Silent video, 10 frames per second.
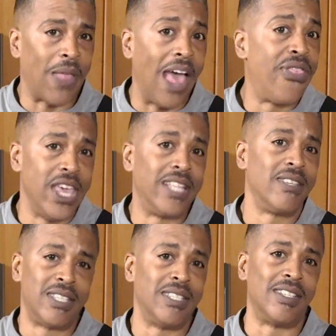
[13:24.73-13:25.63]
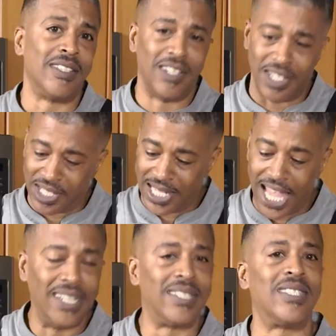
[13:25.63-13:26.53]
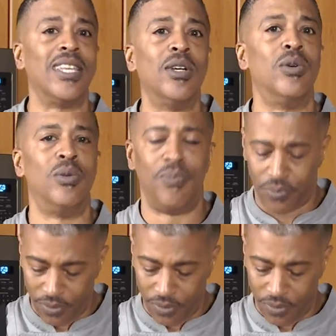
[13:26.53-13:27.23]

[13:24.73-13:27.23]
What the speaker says: I think this is a stainless steel.